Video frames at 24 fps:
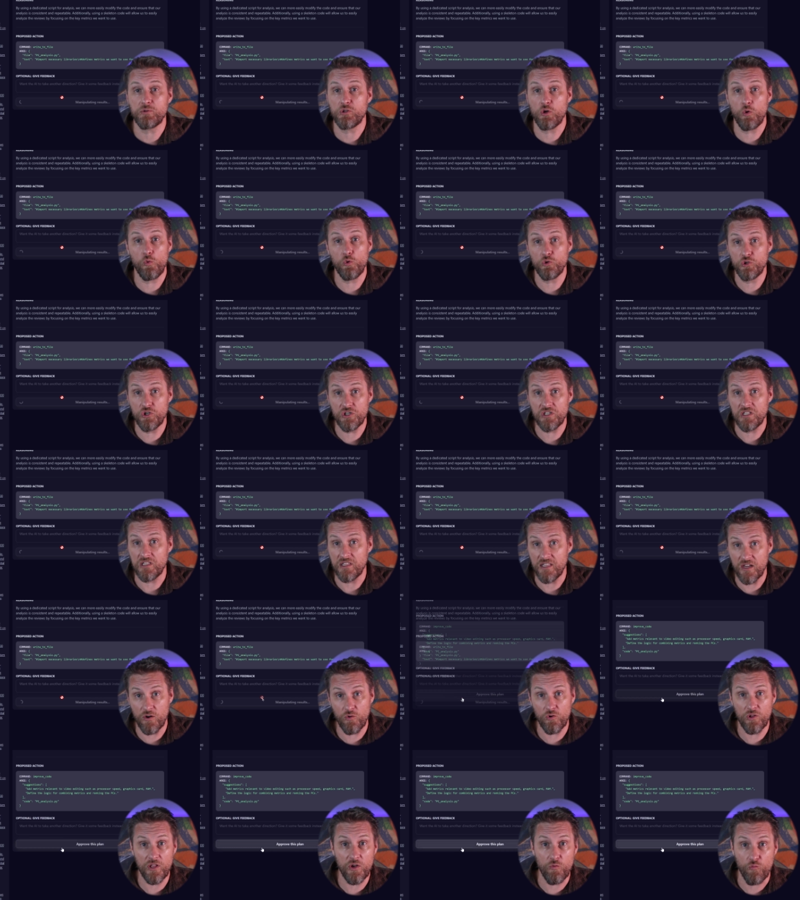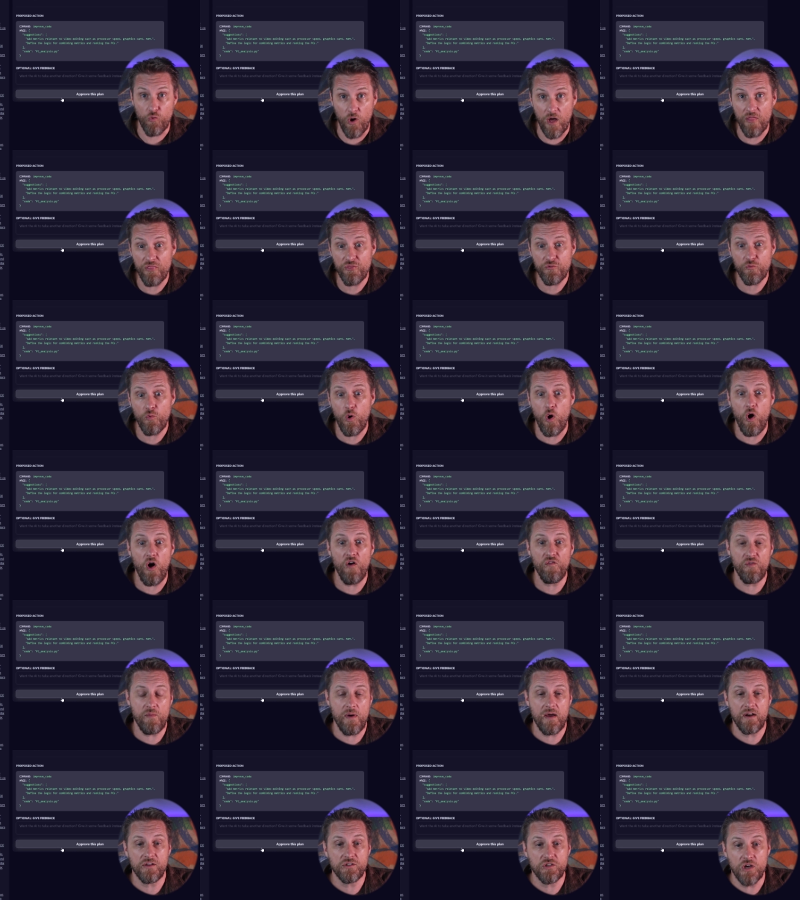So it will just literally run through all of
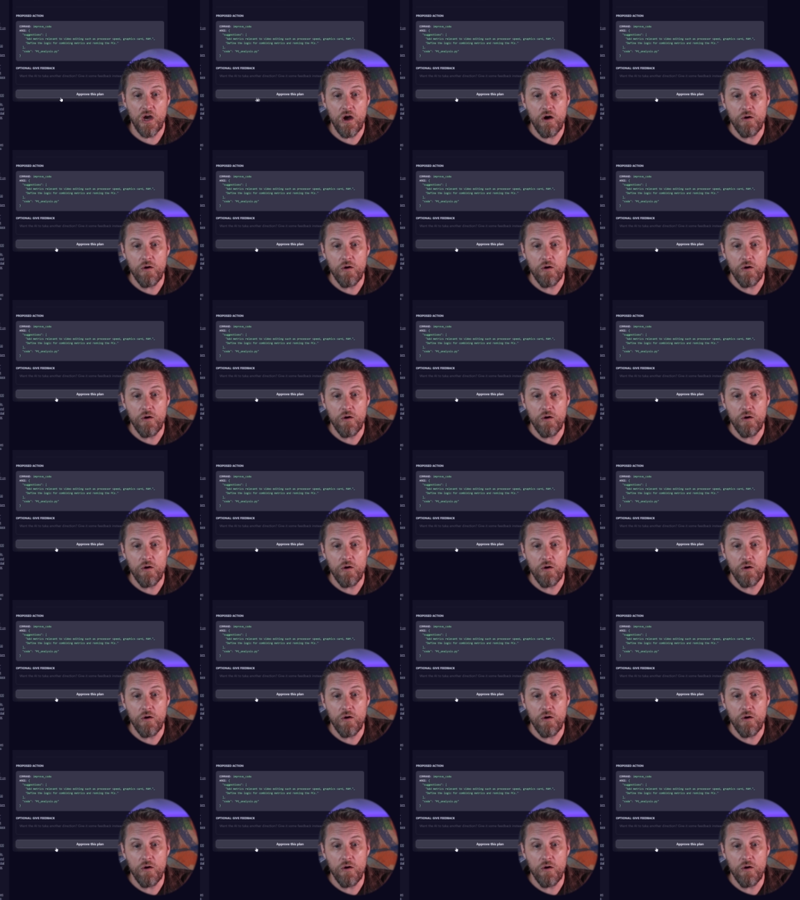them on its